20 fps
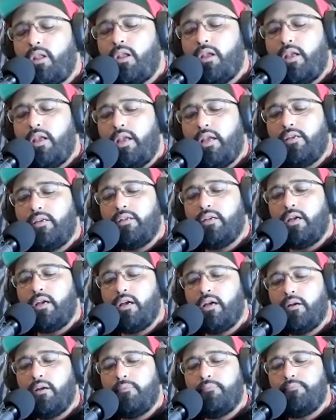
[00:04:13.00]
And
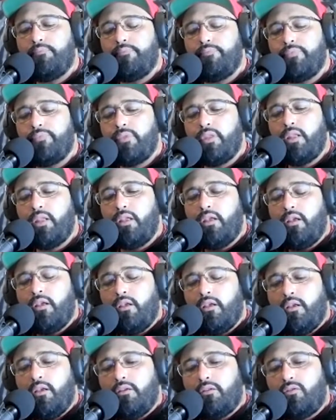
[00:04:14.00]

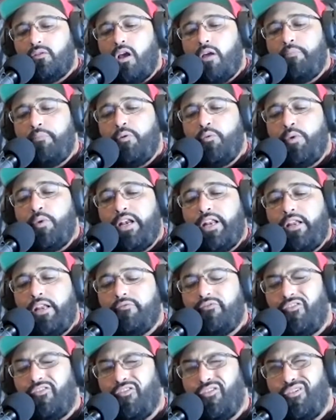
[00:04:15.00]
so I've been waiting
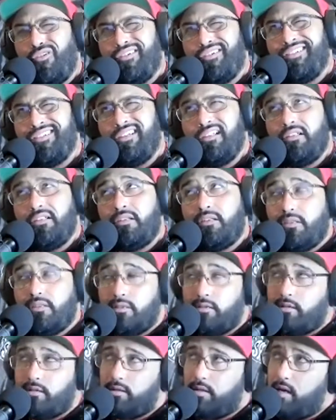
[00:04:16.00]
for,
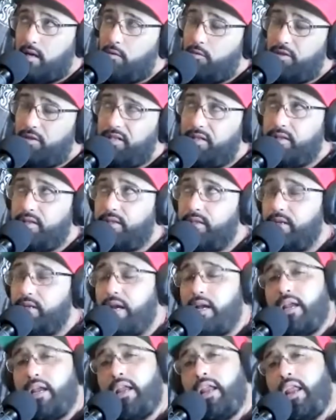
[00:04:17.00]
since I would
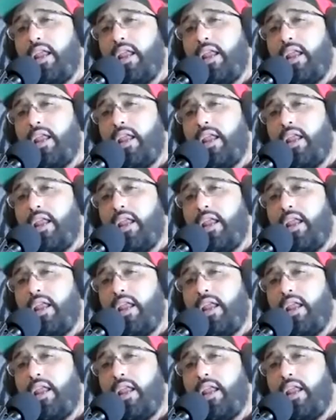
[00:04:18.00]
say